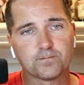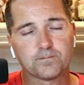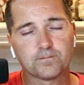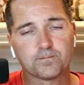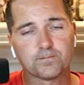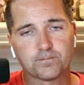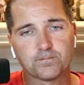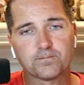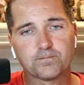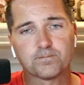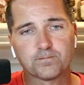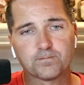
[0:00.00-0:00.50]

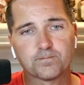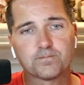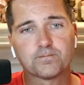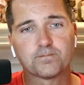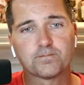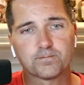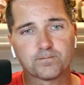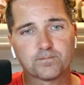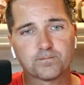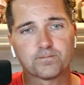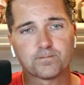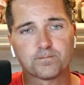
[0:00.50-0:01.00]

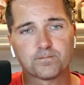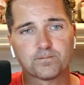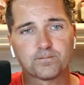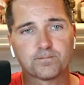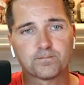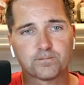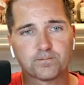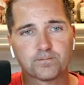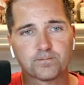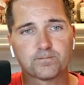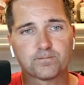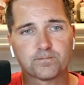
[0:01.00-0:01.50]

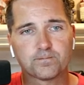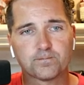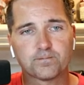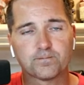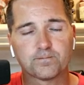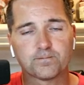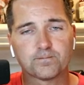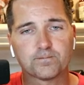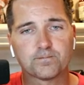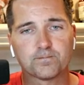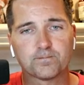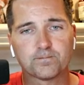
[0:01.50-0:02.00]

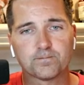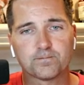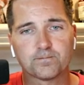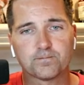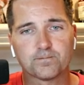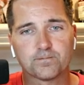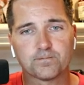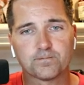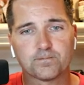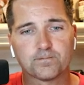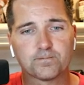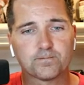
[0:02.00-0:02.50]

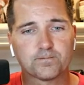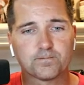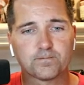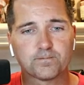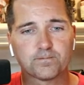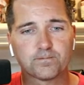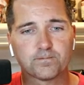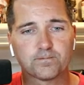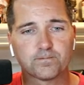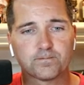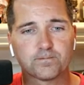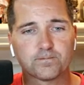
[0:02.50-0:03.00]

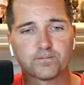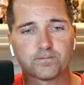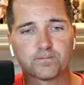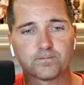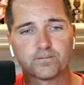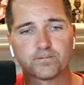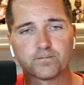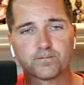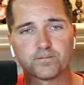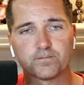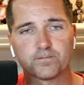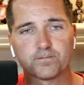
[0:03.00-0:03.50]

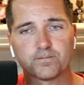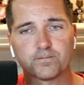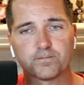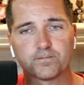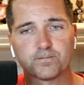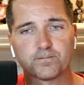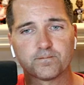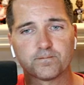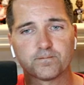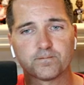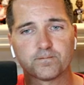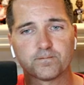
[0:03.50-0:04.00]

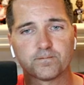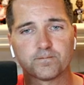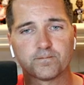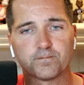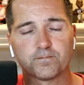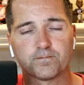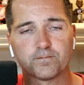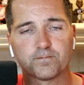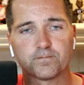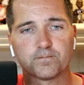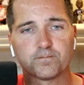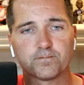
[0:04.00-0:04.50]

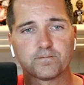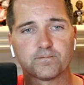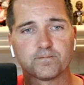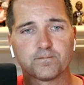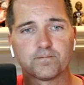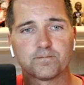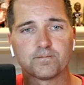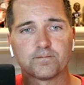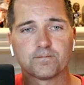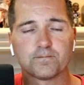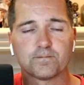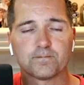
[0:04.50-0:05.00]

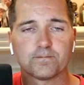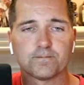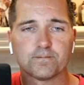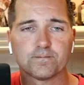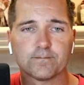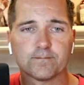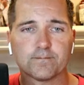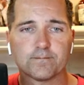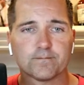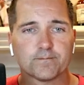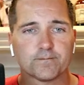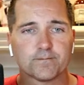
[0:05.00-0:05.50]

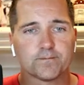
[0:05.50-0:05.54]
(silent)